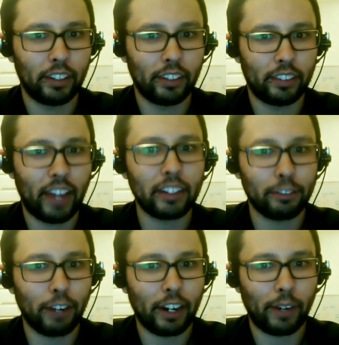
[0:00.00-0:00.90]

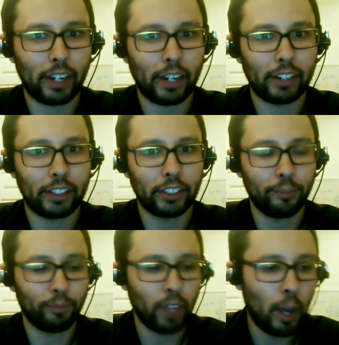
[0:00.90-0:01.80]
satisfy our recognition.
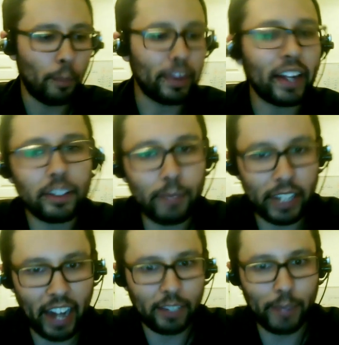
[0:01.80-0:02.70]
But that doesn't mean
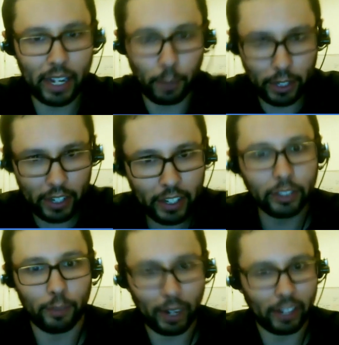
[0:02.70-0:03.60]
it has to be any
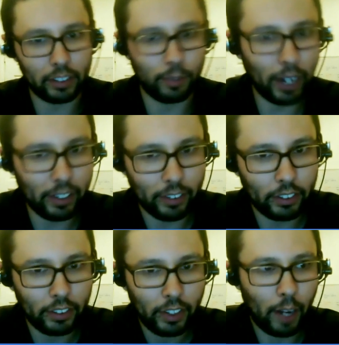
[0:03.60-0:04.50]
particular mechanism
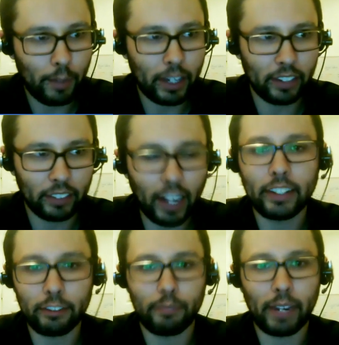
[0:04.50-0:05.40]
either, because lots of
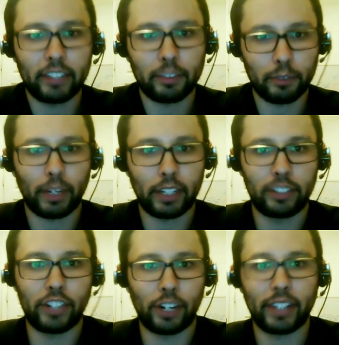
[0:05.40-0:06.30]
different mechanisms might
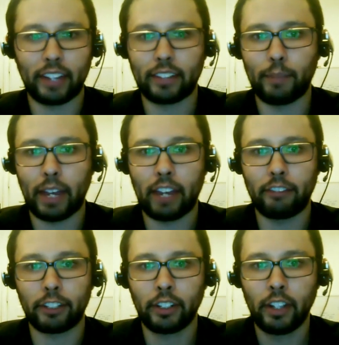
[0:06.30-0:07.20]
generate that same
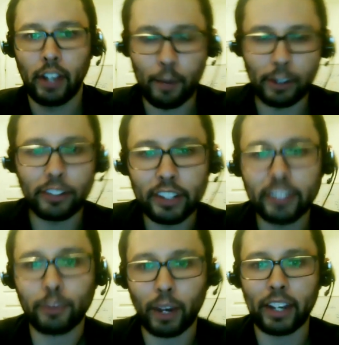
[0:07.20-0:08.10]
behavior. And so this
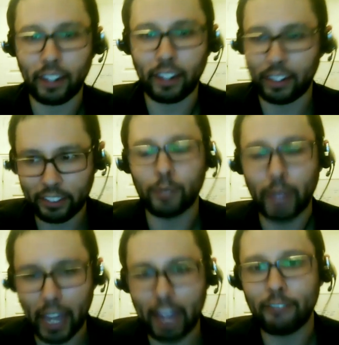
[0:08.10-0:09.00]
is why it's still a
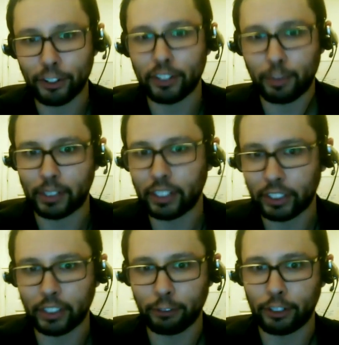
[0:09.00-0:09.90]
behaviorist
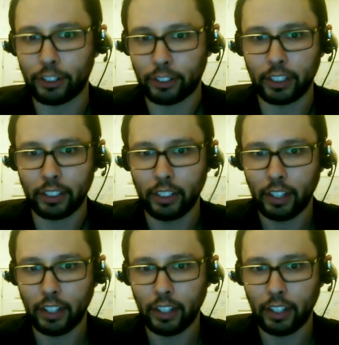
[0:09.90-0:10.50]
position for Turing.